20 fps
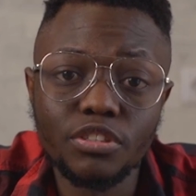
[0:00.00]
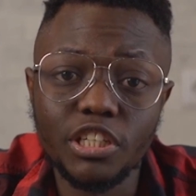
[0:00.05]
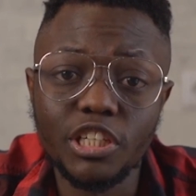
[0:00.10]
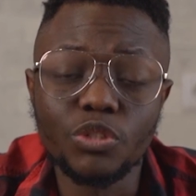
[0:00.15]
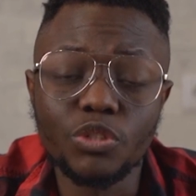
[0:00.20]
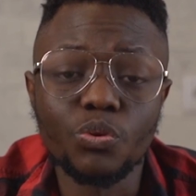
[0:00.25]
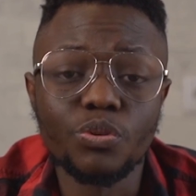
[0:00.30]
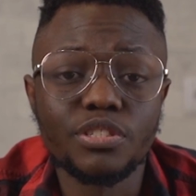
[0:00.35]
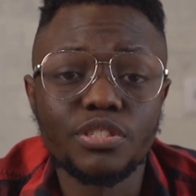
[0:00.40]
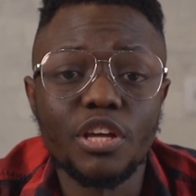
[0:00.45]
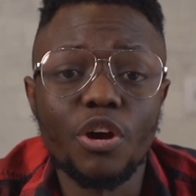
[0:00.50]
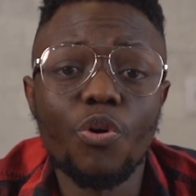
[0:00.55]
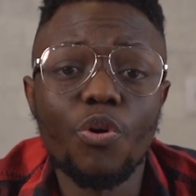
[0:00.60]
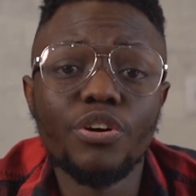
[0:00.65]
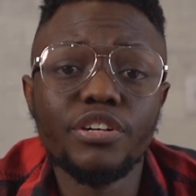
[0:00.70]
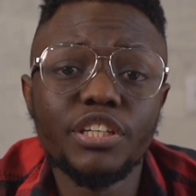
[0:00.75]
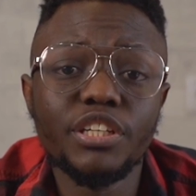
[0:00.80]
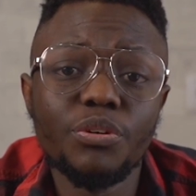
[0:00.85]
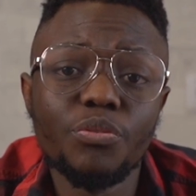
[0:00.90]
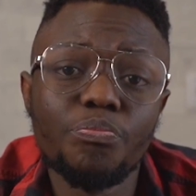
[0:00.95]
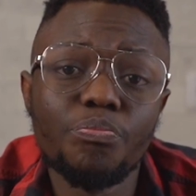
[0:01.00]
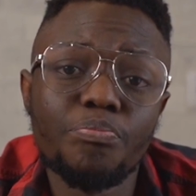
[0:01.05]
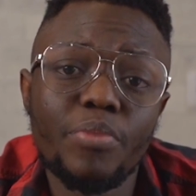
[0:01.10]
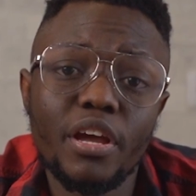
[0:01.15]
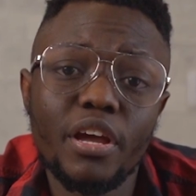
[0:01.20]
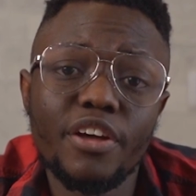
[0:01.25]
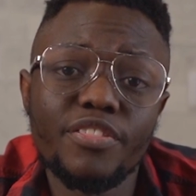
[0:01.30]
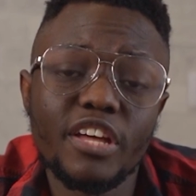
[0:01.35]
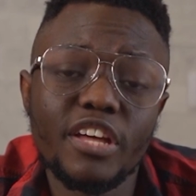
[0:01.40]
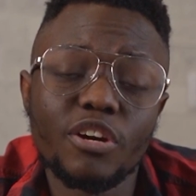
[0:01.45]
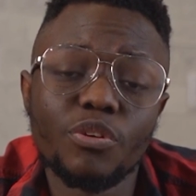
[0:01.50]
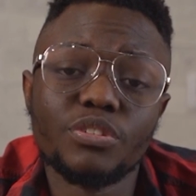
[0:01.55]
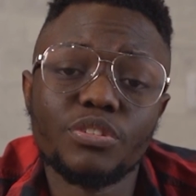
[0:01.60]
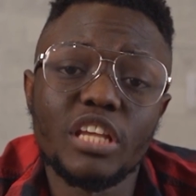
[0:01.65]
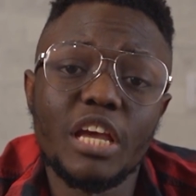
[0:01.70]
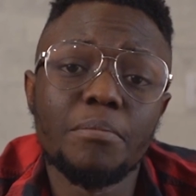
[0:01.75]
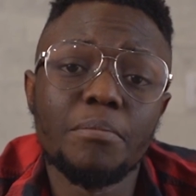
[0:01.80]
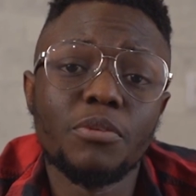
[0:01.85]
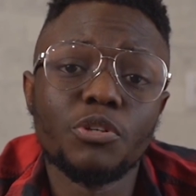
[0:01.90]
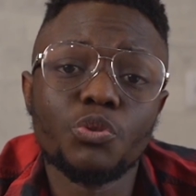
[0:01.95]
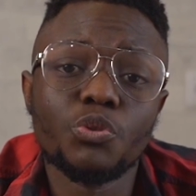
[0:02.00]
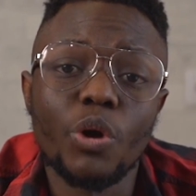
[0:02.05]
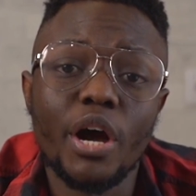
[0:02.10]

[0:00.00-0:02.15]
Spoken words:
it was the only pair that I was able to